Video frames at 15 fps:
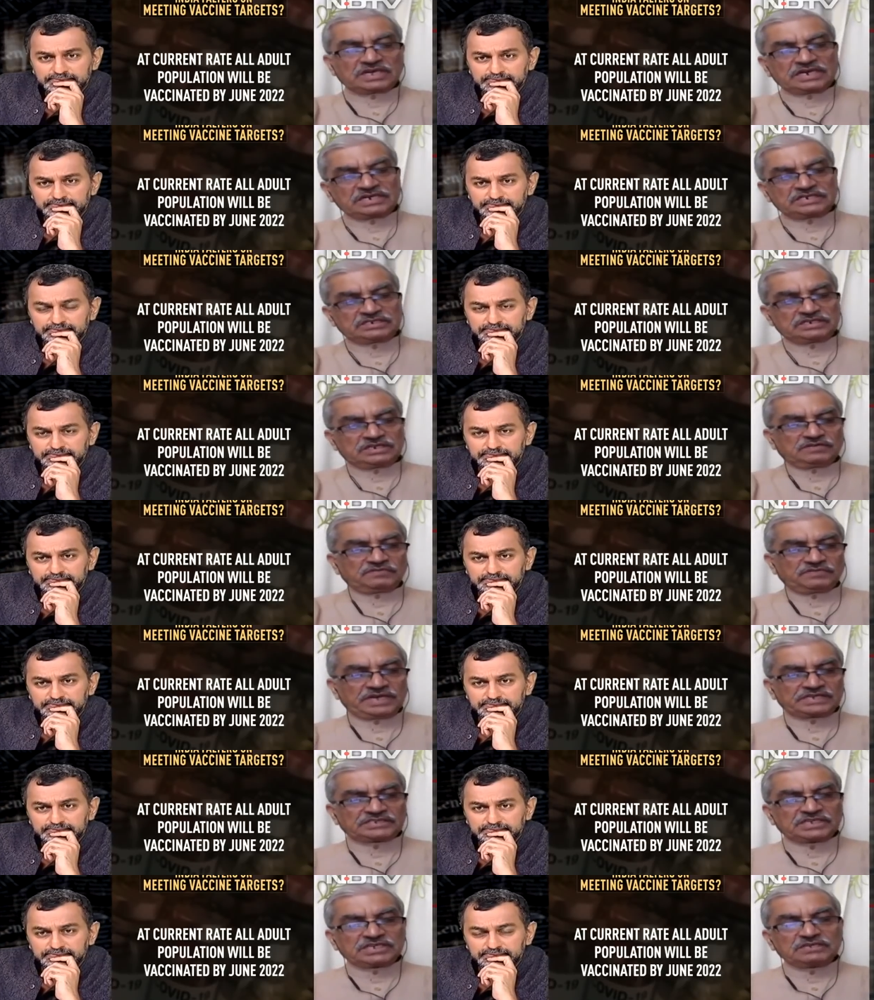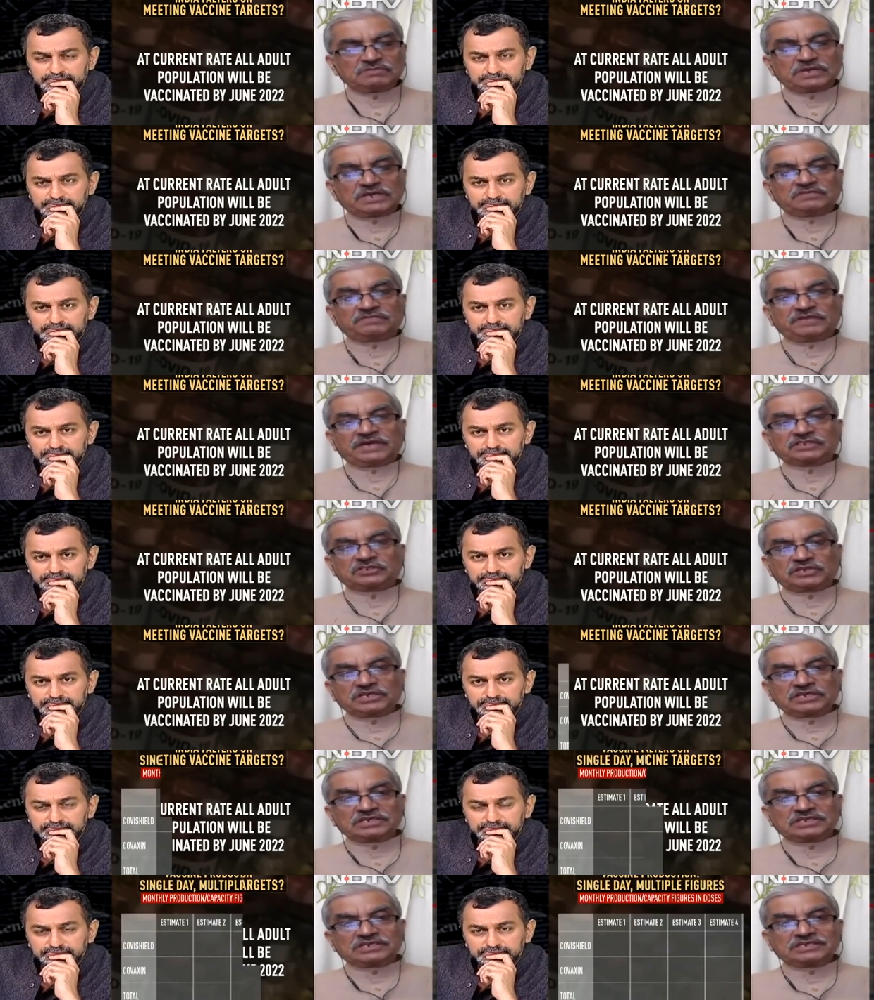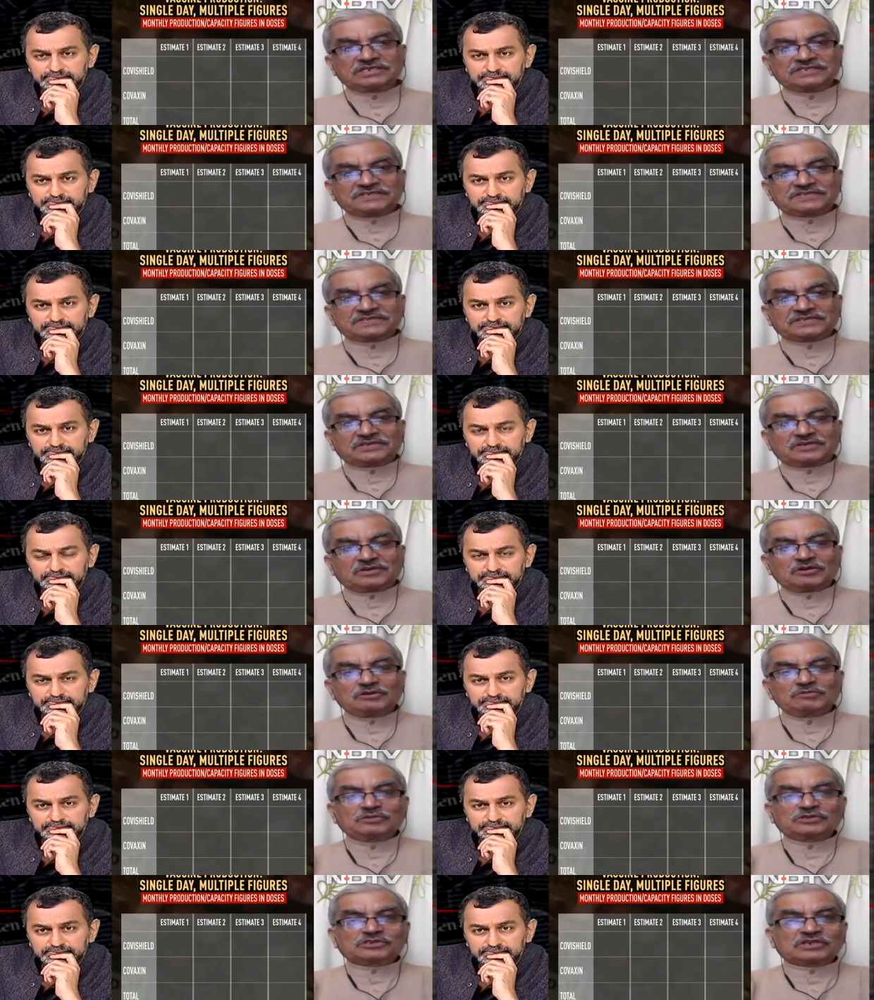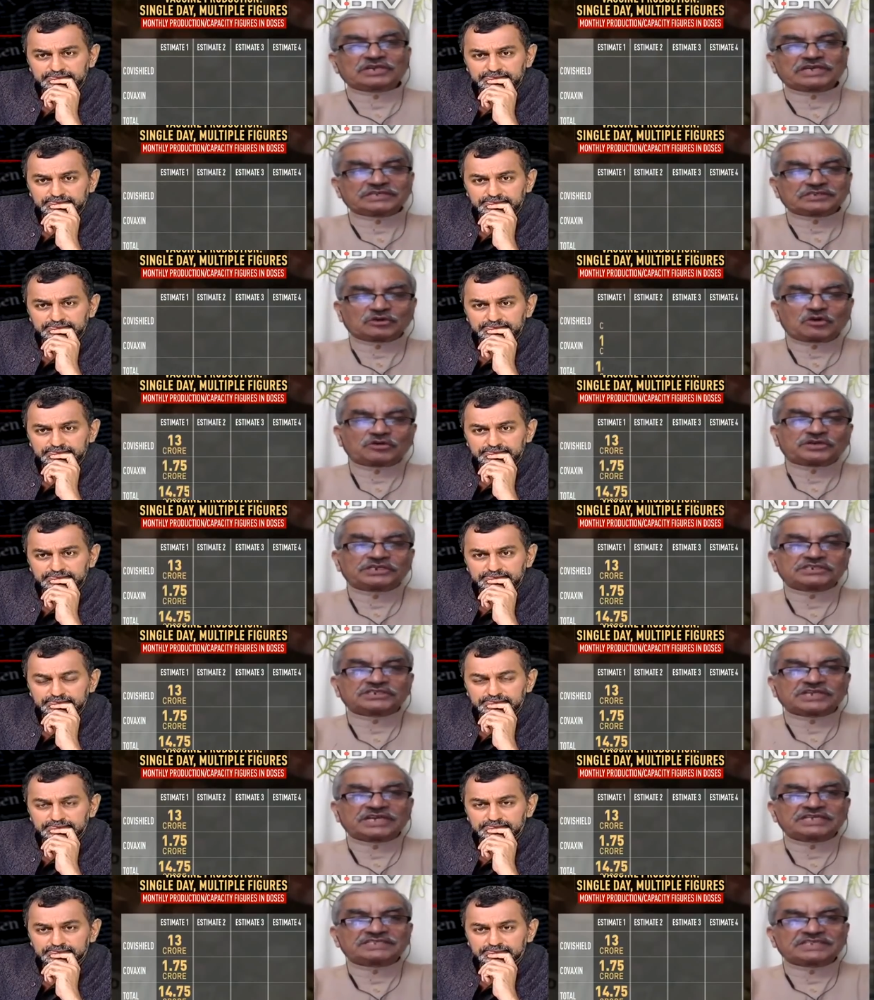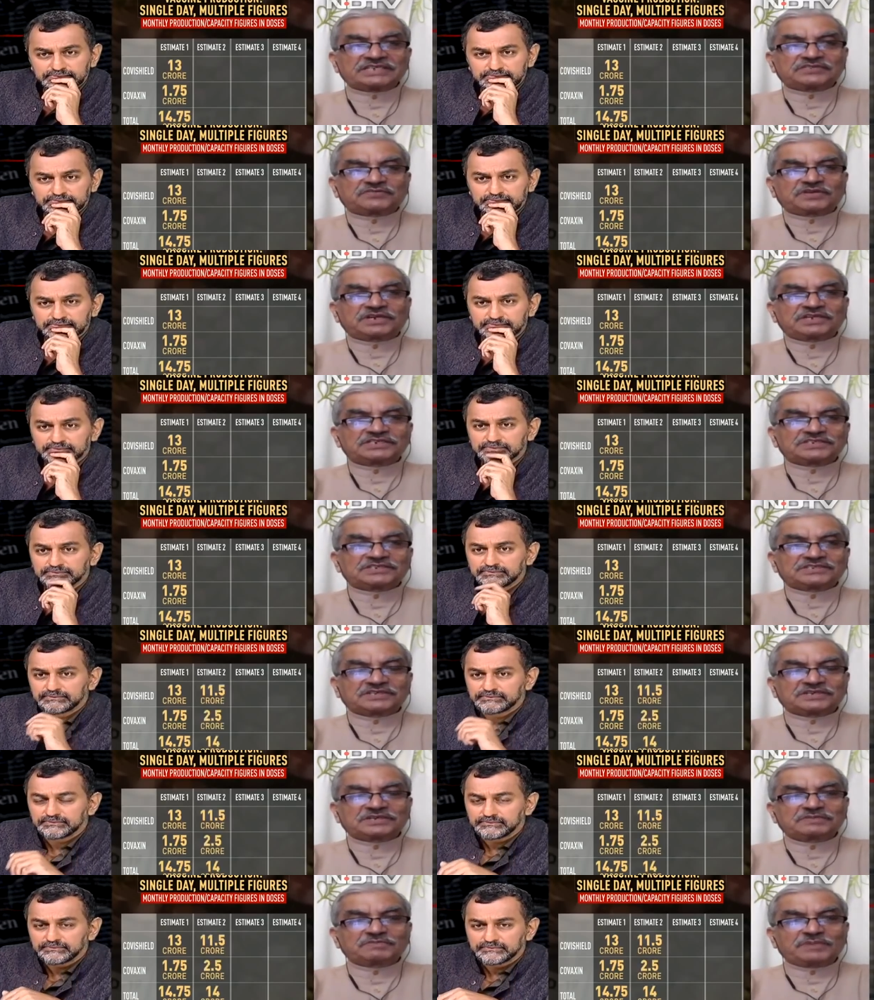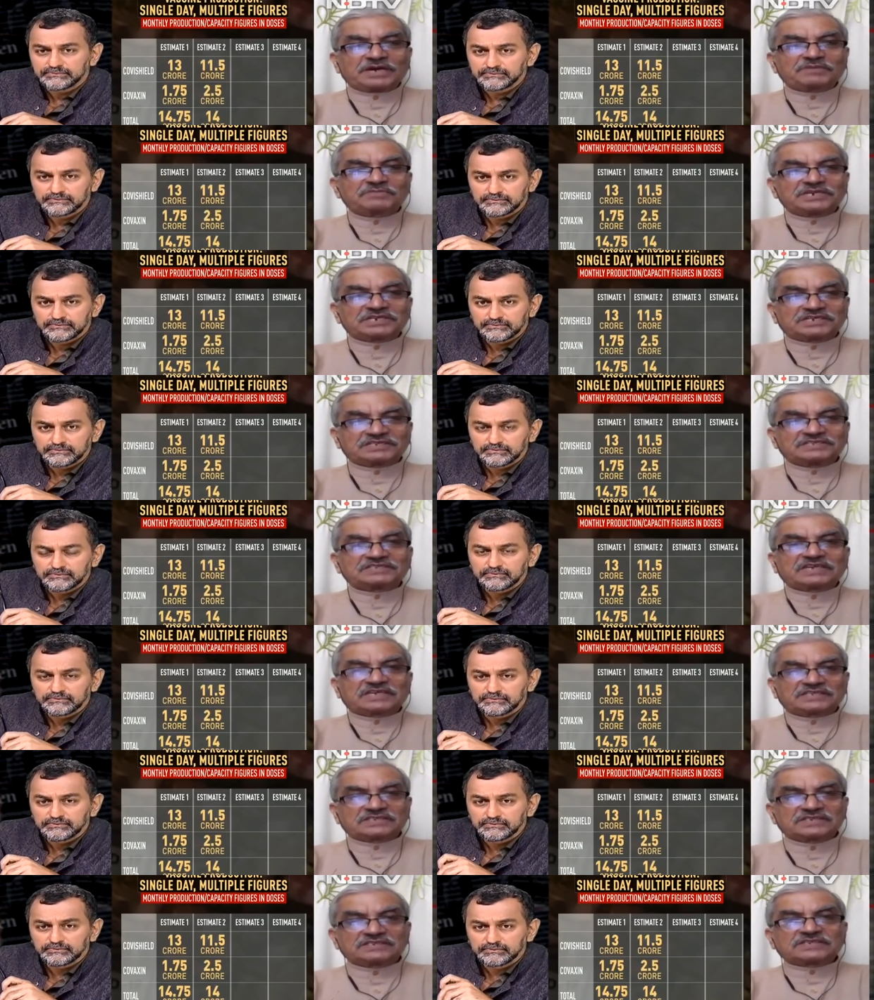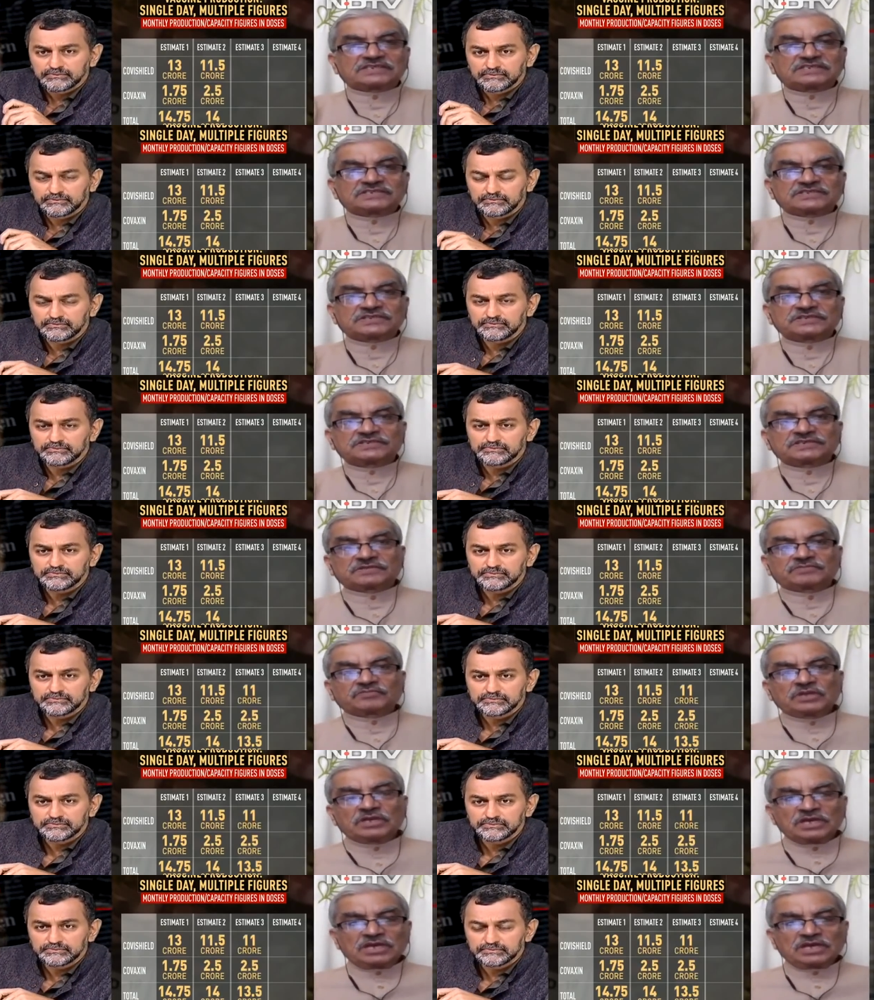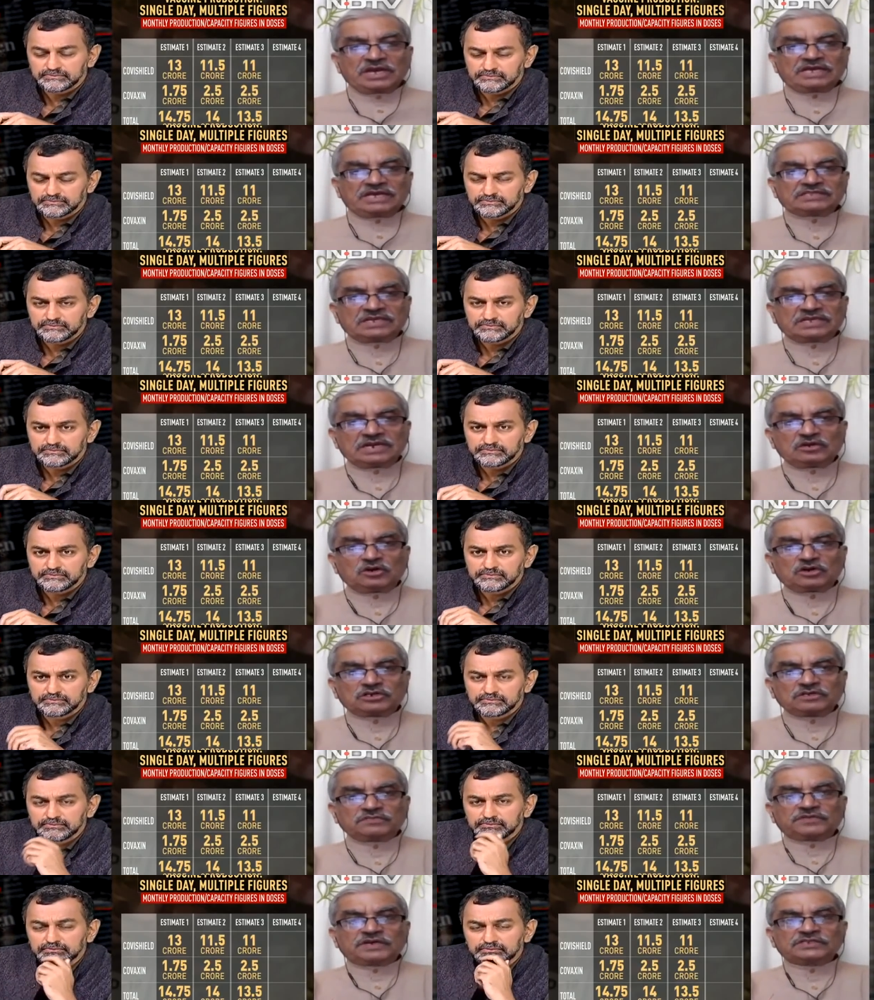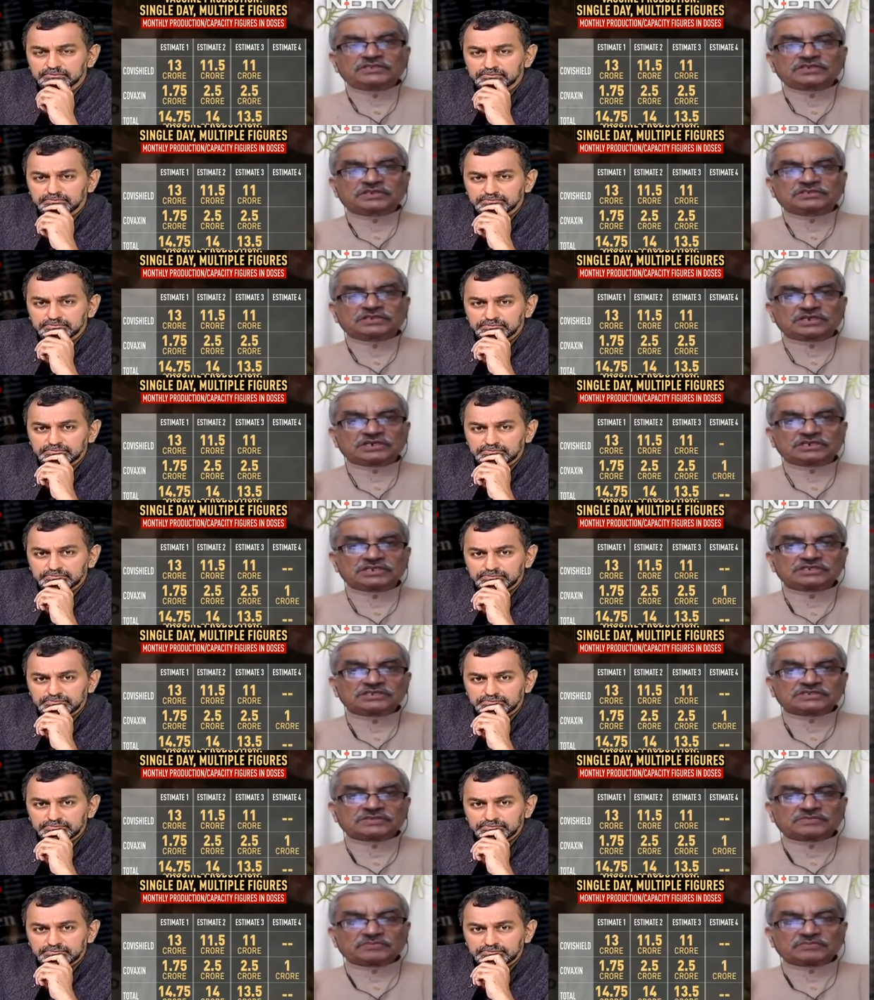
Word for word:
Speaker 1: that vaccine manufacturing is uh, almost like rocket science as far as uh, biomedical science is Mm-hmm. And there are a lot of uncertainties.